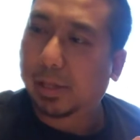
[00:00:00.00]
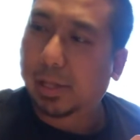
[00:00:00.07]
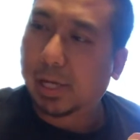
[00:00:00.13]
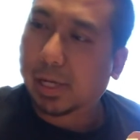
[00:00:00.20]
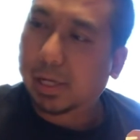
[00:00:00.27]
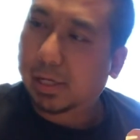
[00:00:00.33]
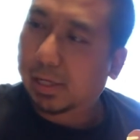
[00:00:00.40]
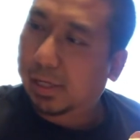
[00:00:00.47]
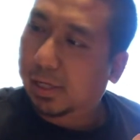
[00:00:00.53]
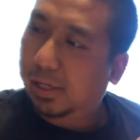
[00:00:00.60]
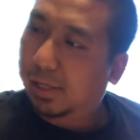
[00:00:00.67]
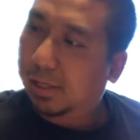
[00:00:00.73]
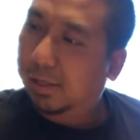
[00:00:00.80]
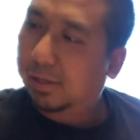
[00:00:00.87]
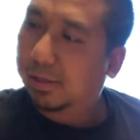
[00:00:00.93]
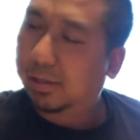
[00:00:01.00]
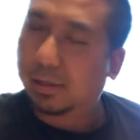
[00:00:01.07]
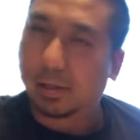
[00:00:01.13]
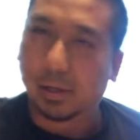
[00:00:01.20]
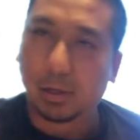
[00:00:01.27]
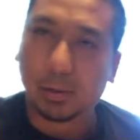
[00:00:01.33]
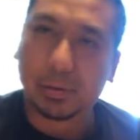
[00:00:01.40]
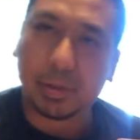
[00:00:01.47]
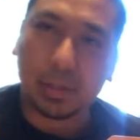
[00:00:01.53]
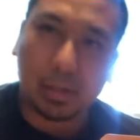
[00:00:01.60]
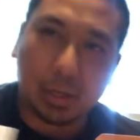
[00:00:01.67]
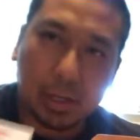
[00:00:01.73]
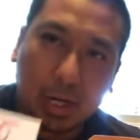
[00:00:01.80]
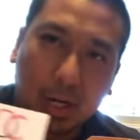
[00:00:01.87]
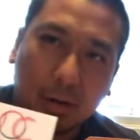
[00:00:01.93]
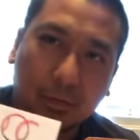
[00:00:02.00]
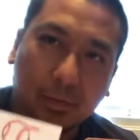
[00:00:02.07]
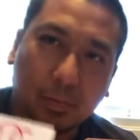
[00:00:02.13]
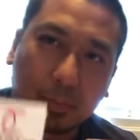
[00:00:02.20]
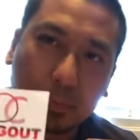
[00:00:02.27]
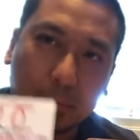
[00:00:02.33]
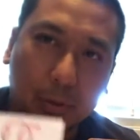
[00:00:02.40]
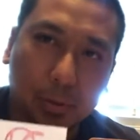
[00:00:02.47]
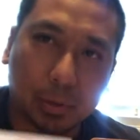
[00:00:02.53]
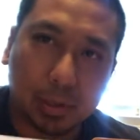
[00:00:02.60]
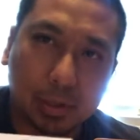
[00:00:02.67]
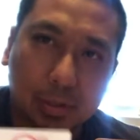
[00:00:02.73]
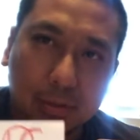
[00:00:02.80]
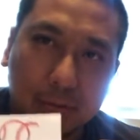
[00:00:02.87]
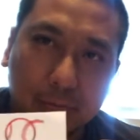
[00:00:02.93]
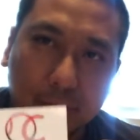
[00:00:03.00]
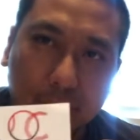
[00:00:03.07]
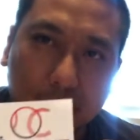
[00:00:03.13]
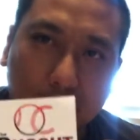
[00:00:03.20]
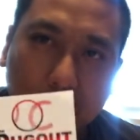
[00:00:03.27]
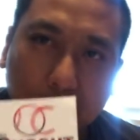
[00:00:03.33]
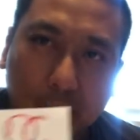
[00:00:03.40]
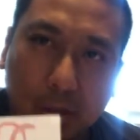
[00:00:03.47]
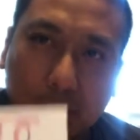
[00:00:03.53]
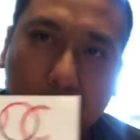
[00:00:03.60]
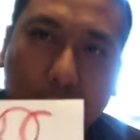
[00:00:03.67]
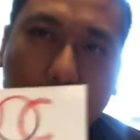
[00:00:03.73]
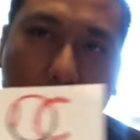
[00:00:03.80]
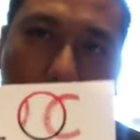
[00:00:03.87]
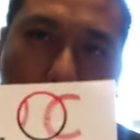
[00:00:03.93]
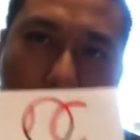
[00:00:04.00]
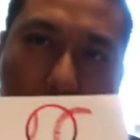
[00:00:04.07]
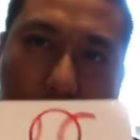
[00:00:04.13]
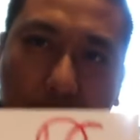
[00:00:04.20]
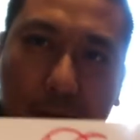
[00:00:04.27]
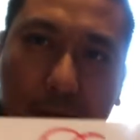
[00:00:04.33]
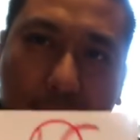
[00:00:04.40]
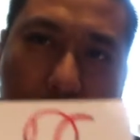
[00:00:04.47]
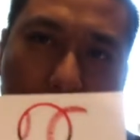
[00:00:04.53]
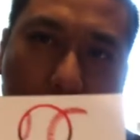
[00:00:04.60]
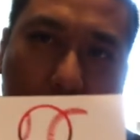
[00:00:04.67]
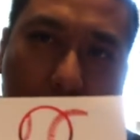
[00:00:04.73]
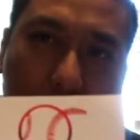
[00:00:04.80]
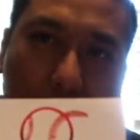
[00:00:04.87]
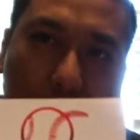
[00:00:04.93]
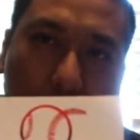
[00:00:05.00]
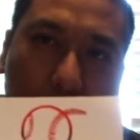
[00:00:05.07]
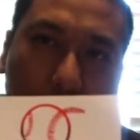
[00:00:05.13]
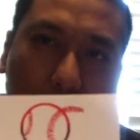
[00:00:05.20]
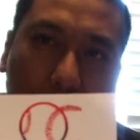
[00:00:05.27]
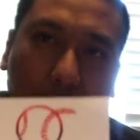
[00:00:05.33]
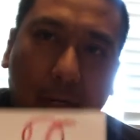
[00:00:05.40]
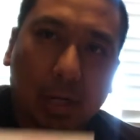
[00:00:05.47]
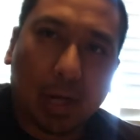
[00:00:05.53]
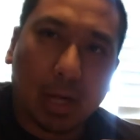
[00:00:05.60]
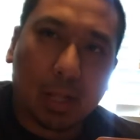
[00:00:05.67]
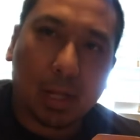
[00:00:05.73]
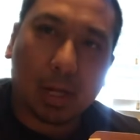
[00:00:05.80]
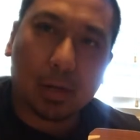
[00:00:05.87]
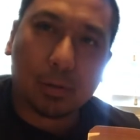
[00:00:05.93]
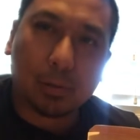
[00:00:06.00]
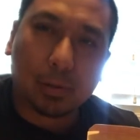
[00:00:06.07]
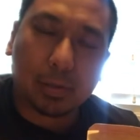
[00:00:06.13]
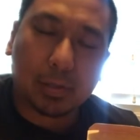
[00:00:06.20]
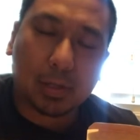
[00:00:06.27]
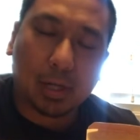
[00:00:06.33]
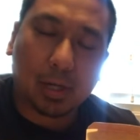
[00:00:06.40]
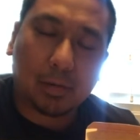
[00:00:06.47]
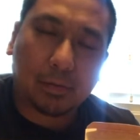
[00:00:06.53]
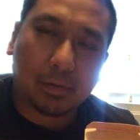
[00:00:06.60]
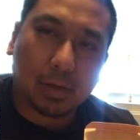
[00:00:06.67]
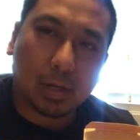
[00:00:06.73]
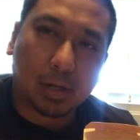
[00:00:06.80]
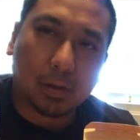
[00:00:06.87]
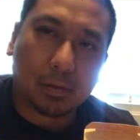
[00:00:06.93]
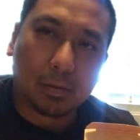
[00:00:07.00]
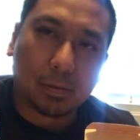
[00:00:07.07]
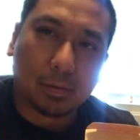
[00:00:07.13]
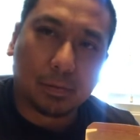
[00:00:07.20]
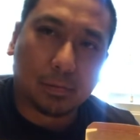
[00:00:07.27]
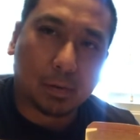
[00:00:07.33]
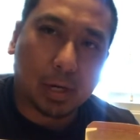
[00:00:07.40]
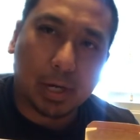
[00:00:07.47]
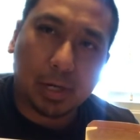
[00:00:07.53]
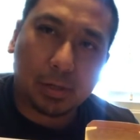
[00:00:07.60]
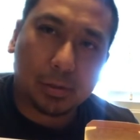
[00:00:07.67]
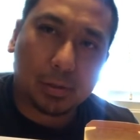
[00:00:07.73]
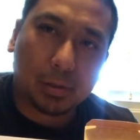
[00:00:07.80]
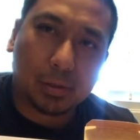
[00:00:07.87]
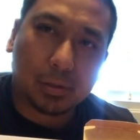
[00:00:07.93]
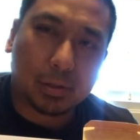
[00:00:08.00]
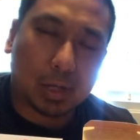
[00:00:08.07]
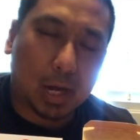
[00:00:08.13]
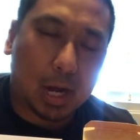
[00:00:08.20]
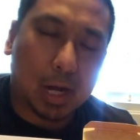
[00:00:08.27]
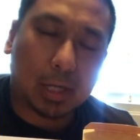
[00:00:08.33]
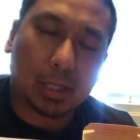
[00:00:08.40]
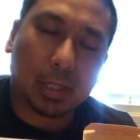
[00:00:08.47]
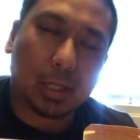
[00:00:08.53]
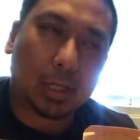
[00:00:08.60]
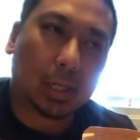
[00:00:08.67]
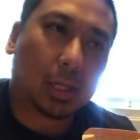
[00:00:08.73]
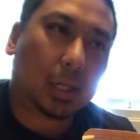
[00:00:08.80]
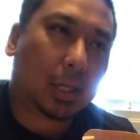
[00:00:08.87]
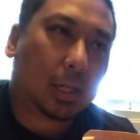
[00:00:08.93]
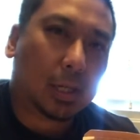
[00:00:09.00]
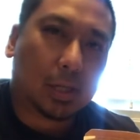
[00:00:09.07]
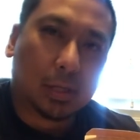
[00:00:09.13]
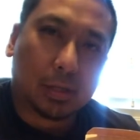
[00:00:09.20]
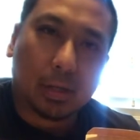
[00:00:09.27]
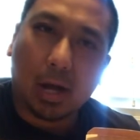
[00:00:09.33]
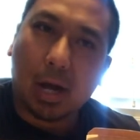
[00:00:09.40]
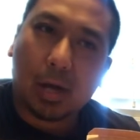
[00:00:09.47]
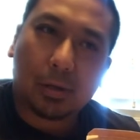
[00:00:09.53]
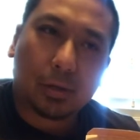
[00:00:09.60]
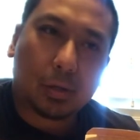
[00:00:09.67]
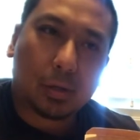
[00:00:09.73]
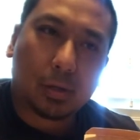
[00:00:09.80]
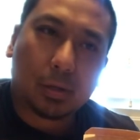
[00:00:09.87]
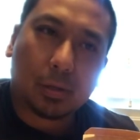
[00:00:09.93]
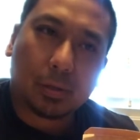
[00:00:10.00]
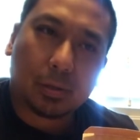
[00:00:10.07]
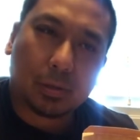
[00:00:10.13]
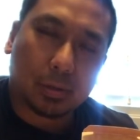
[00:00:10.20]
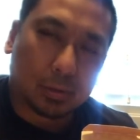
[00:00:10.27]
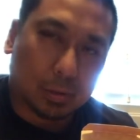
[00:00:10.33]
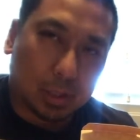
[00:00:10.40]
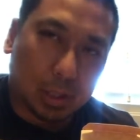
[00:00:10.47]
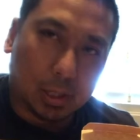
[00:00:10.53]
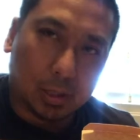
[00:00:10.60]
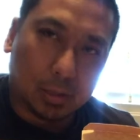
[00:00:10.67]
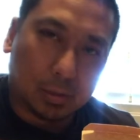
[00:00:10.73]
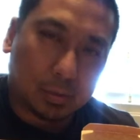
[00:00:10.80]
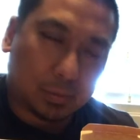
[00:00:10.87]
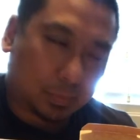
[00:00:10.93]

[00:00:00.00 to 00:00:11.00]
to thank uh, OC Dugout for doing this for all the Angels fans here. And they got a lot of cool stuff uh, through for Angels, hockey, Dodgers, uh,